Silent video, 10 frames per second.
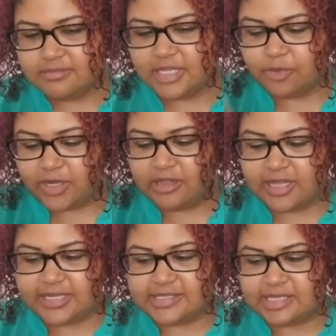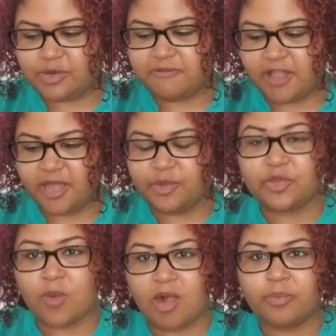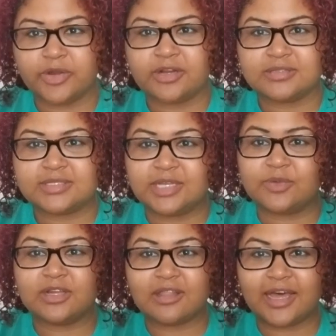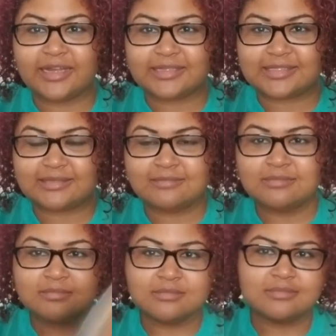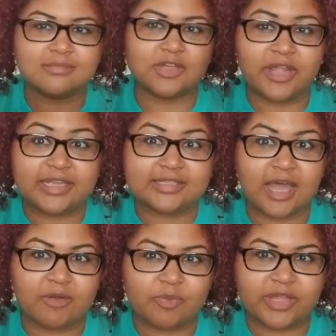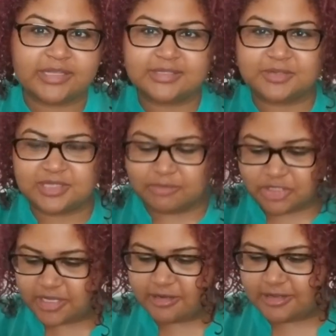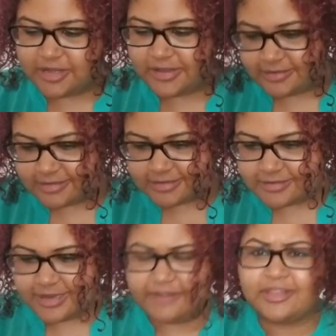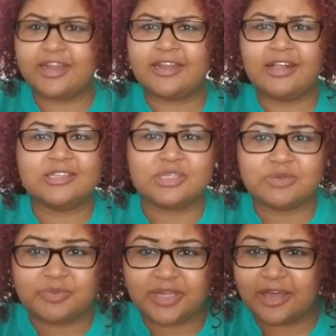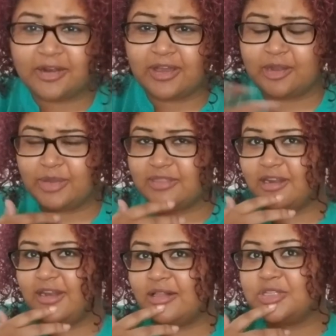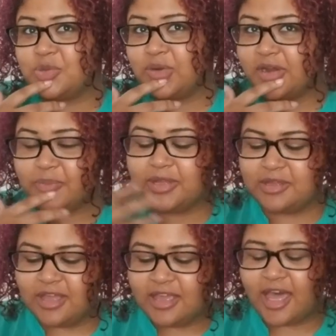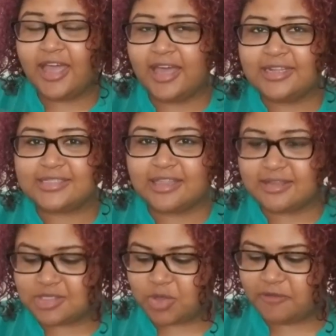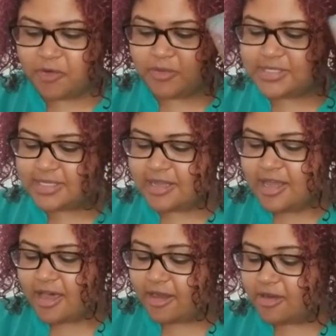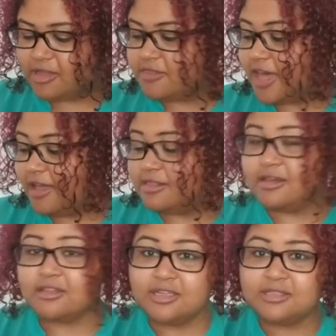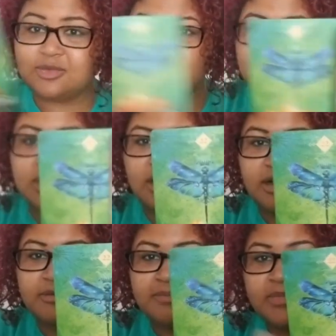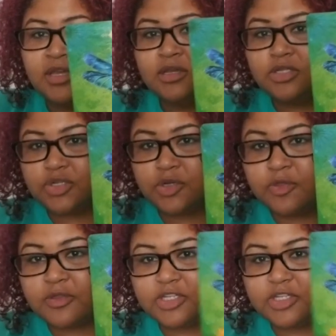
They realized they were flying with the wrong birds. They realized their eggs got replaced or some shit, you know whatever that analogy would be. I don't know how to make that analogy work, but I had to say that story for a reason. Underneath that, look, the intuition card. Truth